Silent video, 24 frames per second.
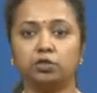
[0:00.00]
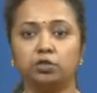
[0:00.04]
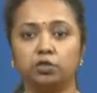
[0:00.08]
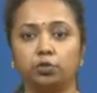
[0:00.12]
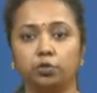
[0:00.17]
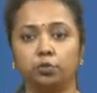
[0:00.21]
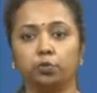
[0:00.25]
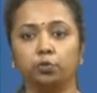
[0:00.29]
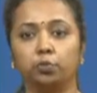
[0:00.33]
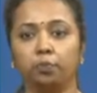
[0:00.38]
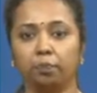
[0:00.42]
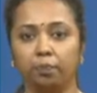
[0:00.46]

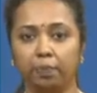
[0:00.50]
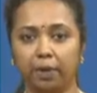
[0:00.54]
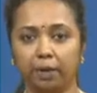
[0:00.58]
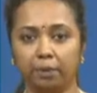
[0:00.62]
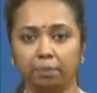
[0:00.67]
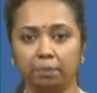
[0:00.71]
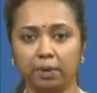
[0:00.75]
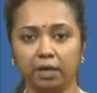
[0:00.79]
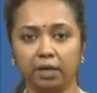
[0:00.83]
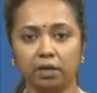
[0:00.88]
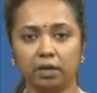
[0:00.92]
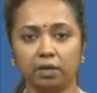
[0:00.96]
to
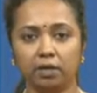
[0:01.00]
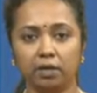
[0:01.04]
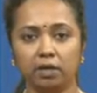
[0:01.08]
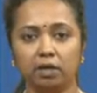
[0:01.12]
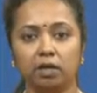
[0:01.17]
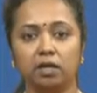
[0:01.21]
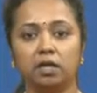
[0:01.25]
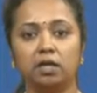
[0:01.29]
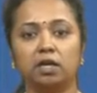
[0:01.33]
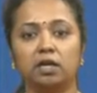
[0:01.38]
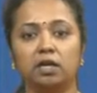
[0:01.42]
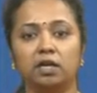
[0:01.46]
baby.
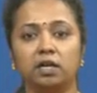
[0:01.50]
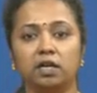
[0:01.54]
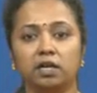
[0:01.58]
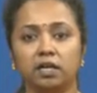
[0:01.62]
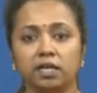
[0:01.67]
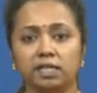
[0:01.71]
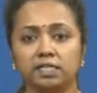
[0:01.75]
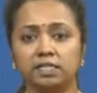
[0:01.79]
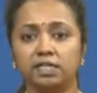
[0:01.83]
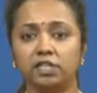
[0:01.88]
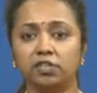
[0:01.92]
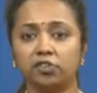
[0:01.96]

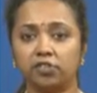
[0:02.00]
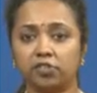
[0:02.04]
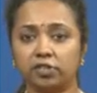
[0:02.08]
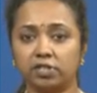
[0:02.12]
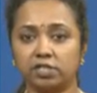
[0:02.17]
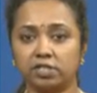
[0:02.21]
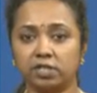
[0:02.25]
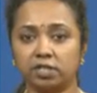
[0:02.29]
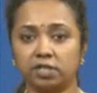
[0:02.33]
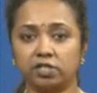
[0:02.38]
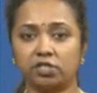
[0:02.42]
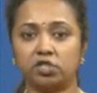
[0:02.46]
Recent
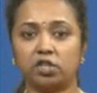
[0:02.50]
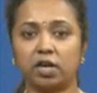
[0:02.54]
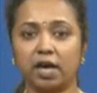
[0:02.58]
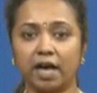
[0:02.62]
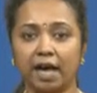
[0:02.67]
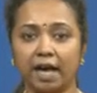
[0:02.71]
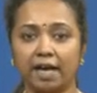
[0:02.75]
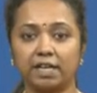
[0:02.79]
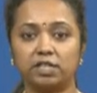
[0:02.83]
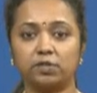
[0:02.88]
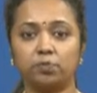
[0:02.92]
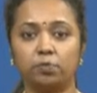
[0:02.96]
research
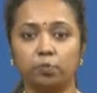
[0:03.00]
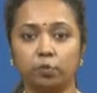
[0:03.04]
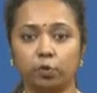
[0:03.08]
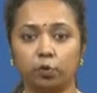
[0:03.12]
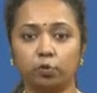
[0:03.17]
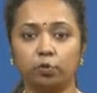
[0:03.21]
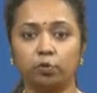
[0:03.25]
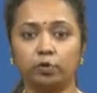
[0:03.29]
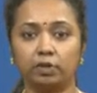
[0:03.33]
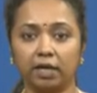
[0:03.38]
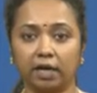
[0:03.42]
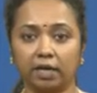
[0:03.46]
has
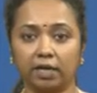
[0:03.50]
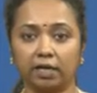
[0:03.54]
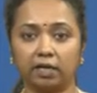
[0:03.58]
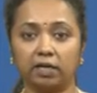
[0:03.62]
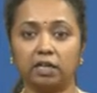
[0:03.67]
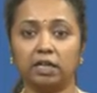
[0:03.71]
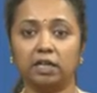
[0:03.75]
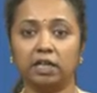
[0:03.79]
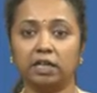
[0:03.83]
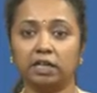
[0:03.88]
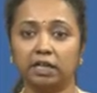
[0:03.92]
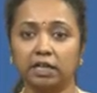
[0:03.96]
proved that
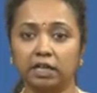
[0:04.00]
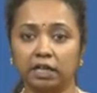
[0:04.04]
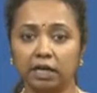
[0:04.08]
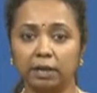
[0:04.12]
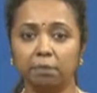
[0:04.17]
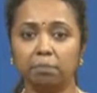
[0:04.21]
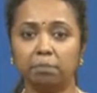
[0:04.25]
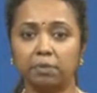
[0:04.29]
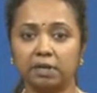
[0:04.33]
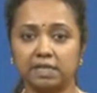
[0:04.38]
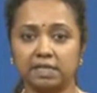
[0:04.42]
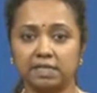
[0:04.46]

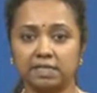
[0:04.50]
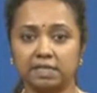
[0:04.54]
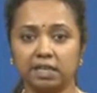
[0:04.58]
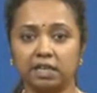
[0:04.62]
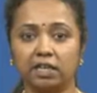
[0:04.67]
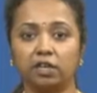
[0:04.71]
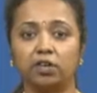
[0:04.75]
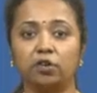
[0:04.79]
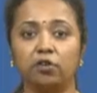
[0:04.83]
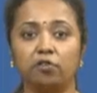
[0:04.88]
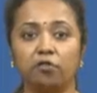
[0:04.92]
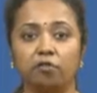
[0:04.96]
deep
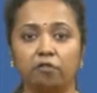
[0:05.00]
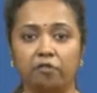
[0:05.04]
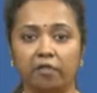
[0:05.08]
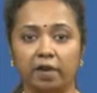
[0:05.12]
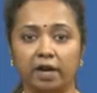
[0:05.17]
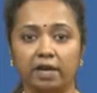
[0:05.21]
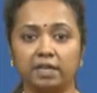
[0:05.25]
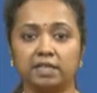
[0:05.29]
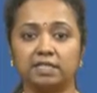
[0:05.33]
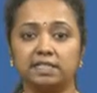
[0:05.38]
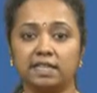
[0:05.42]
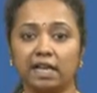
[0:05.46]
kissing
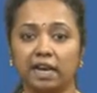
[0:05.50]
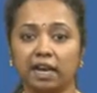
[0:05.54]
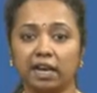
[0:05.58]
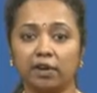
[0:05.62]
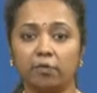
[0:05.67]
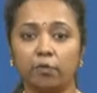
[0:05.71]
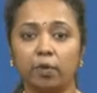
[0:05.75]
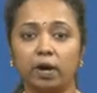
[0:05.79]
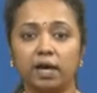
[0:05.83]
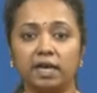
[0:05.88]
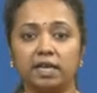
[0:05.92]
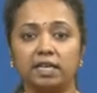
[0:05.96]
where
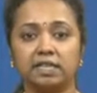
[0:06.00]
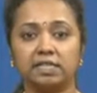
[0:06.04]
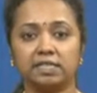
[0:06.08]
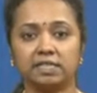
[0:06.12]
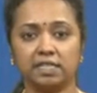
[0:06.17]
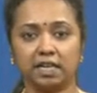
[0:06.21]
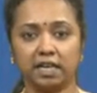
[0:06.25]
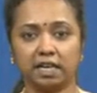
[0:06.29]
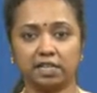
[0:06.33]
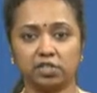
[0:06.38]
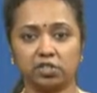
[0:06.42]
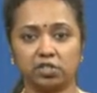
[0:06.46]
saliva is
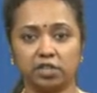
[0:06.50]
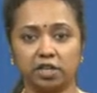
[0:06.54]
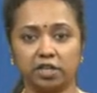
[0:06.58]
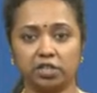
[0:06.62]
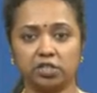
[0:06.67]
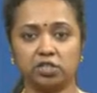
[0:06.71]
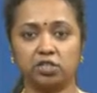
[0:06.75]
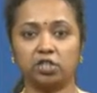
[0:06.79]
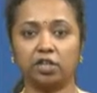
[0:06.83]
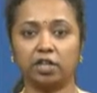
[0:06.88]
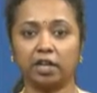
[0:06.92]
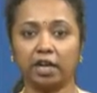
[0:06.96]

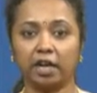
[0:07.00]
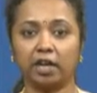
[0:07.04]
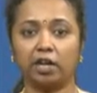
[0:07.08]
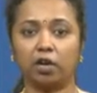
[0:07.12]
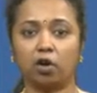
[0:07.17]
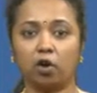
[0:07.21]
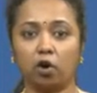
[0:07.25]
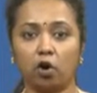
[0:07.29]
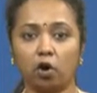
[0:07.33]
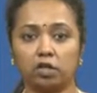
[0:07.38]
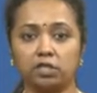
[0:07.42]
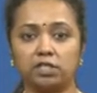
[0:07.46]
exchanged can
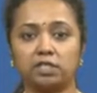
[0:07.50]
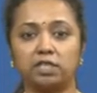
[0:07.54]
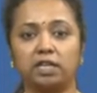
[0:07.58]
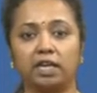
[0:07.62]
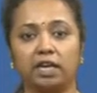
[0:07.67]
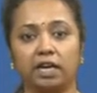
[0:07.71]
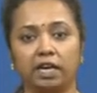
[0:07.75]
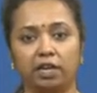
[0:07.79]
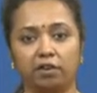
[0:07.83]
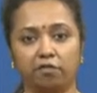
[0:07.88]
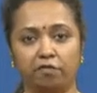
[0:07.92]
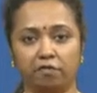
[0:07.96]
cause
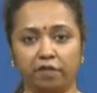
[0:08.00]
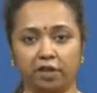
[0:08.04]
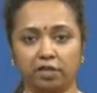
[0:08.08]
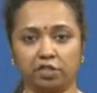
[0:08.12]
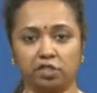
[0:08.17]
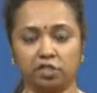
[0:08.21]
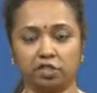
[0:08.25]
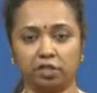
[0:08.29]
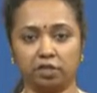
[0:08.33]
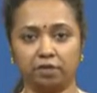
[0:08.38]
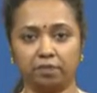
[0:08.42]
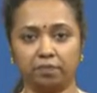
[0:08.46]

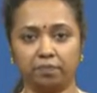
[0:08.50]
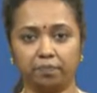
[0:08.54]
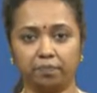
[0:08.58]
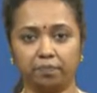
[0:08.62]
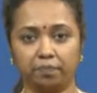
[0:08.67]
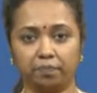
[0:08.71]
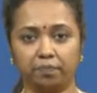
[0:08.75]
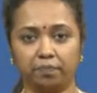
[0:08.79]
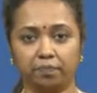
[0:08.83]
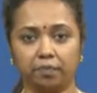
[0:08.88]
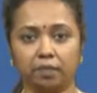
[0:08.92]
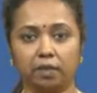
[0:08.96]
infection.
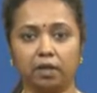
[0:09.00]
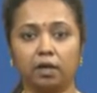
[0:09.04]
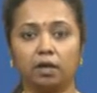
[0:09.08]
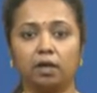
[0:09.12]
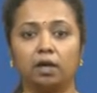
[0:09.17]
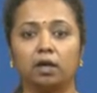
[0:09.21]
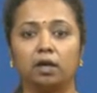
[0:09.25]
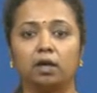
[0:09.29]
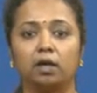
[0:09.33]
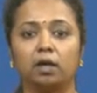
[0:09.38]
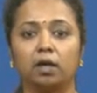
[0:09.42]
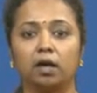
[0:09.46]

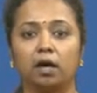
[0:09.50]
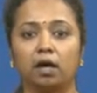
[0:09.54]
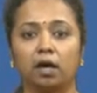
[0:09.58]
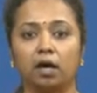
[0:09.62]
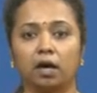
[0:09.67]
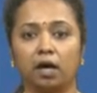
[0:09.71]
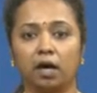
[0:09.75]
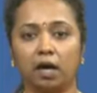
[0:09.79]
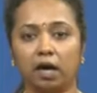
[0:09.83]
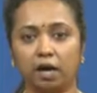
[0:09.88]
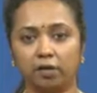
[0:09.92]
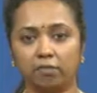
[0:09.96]

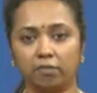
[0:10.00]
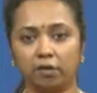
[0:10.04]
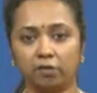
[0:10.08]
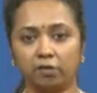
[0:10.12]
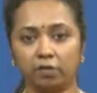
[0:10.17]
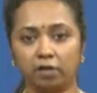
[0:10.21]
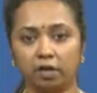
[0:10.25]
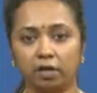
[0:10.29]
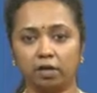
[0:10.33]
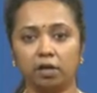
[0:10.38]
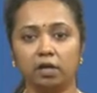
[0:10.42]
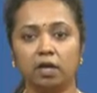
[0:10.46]

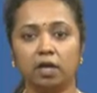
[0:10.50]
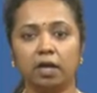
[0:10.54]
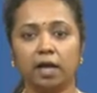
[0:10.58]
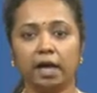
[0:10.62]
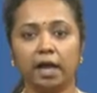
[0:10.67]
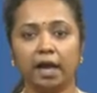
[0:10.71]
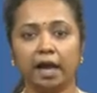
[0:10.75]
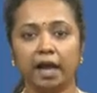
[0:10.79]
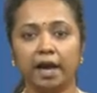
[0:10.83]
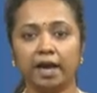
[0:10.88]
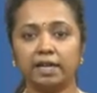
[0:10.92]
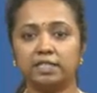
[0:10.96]
However,
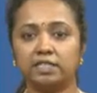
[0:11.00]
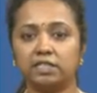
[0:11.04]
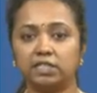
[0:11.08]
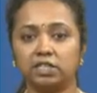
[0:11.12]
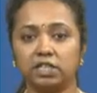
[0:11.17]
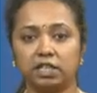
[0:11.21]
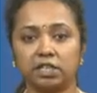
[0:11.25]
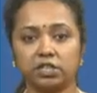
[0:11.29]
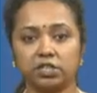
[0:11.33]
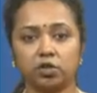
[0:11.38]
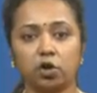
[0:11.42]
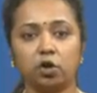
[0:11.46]
AIDS
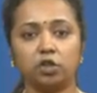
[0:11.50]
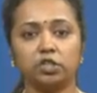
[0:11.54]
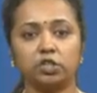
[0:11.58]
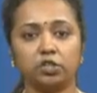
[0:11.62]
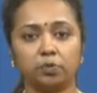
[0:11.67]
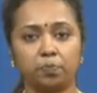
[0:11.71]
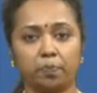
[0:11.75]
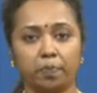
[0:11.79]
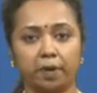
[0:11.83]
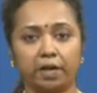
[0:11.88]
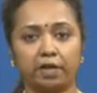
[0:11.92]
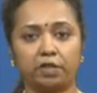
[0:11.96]
does not
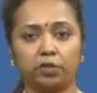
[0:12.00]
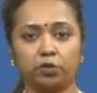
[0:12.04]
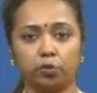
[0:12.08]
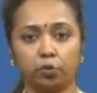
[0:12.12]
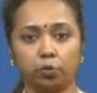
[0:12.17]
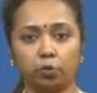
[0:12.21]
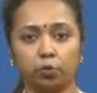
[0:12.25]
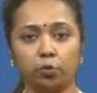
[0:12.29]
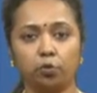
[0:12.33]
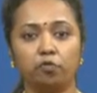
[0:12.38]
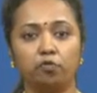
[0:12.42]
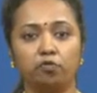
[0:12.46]
spread
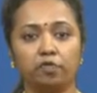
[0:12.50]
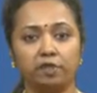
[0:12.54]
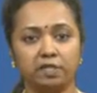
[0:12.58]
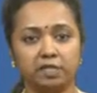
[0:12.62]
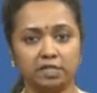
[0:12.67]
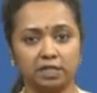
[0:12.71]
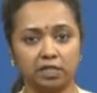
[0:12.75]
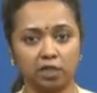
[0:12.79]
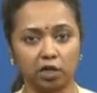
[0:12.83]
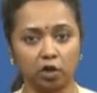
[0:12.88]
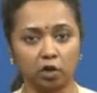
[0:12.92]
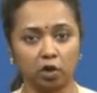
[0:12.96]
through
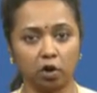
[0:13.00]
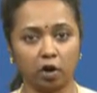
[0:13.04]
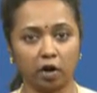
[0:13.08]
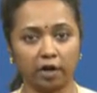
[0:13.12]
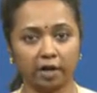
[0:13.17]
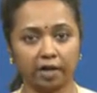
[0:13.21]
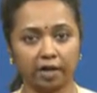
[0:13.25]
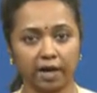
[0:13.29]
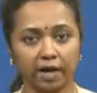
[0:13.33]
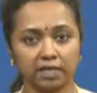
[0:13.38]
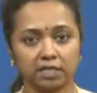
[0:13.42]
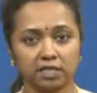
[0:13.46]
physical
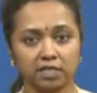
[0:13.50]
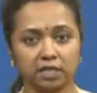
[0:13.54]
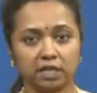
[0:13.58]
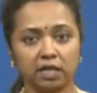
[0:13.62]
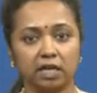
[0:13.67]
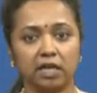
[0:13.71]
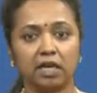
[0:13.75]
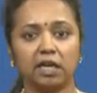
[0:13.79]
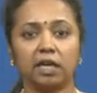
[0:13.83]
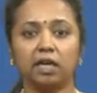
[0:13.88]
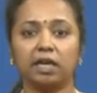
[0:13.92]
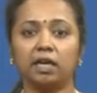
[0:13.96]
contact,
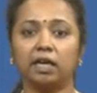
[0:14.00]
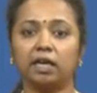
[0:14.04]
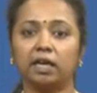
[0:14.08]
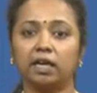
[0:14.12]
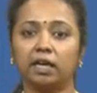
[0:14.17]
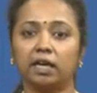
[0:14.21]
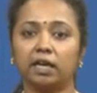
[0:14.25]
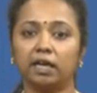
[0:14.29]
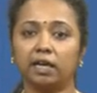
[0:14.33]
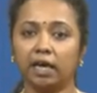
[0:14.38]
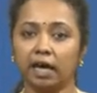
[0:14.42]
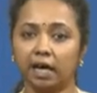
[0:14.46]

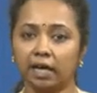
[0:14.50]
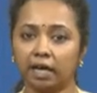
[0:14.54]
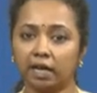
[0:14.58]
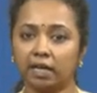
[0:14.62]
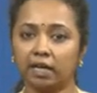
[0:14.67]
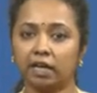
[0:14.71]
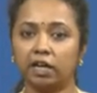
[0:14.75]
carrying